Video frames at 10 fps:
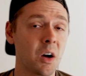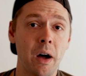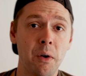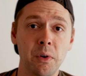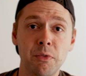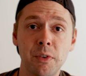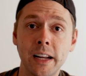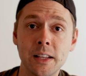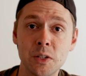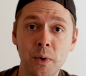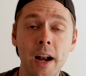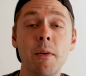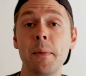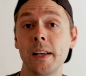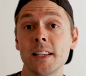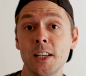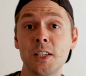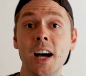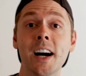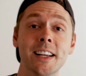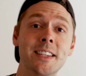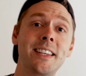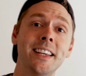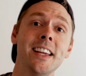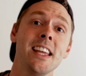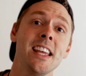go out with friends or whatever, because it does